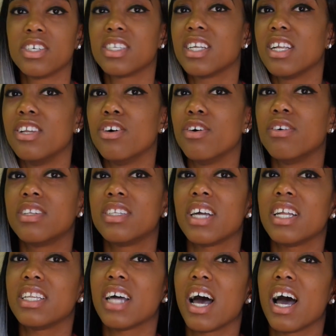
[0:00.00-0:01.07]
just a little
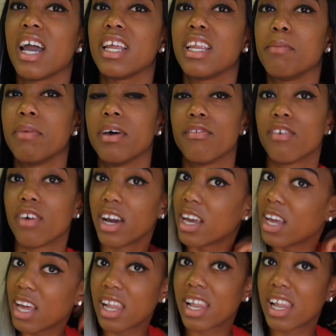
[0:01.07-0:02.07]
tiny bit of gray,